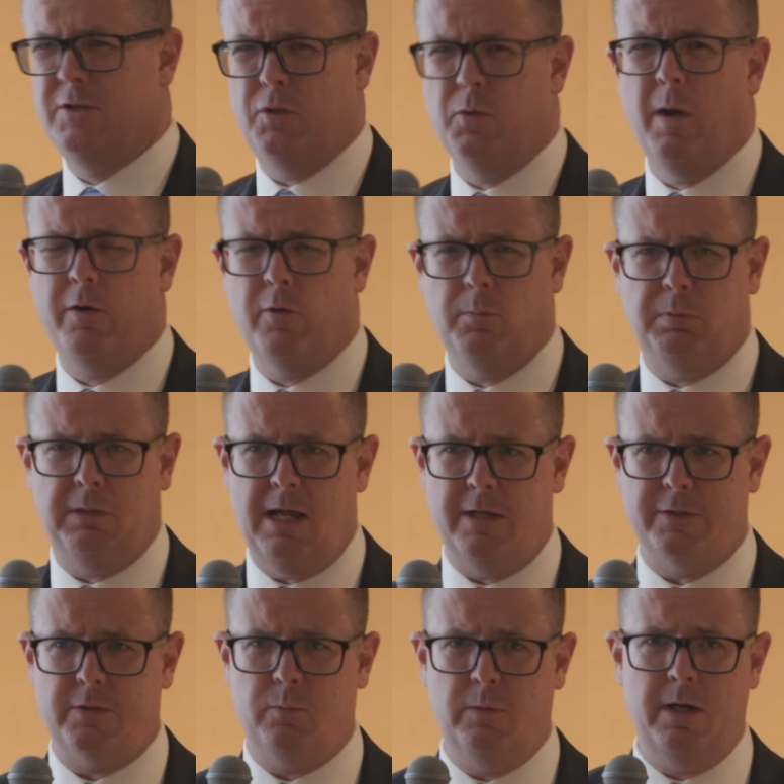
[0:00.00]
200
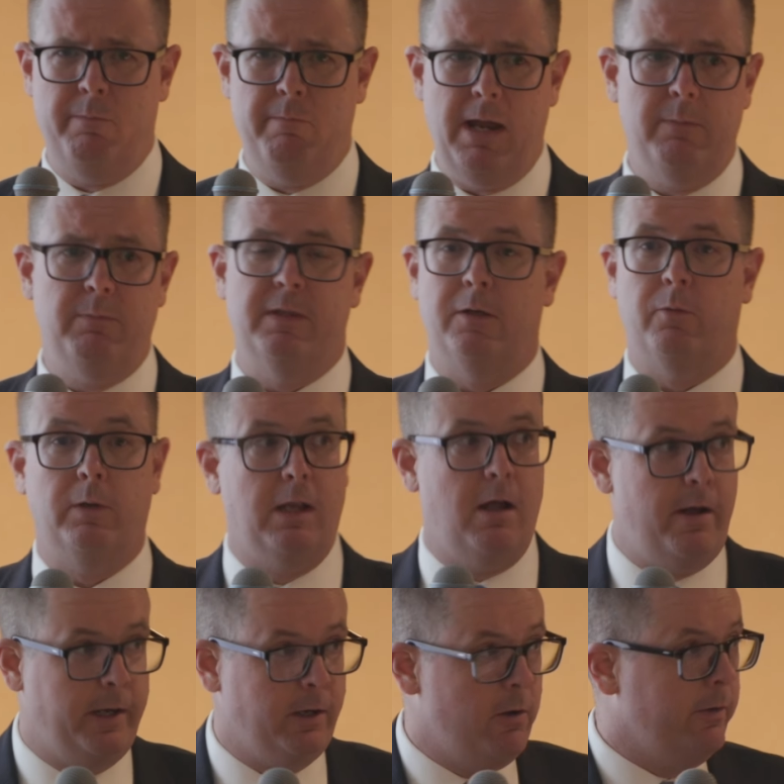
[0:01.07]
plus, where maybe they're
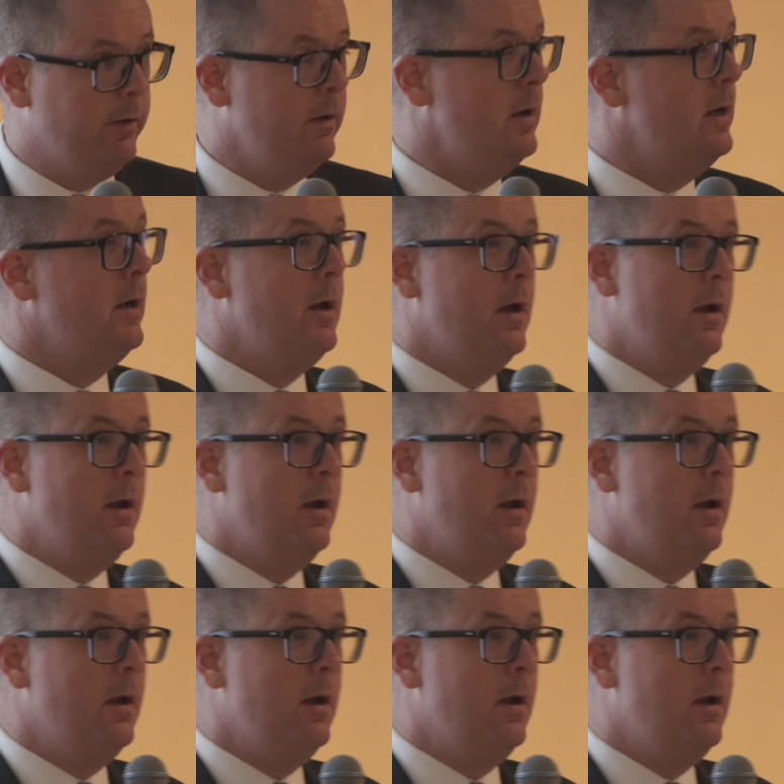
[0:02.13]
relying on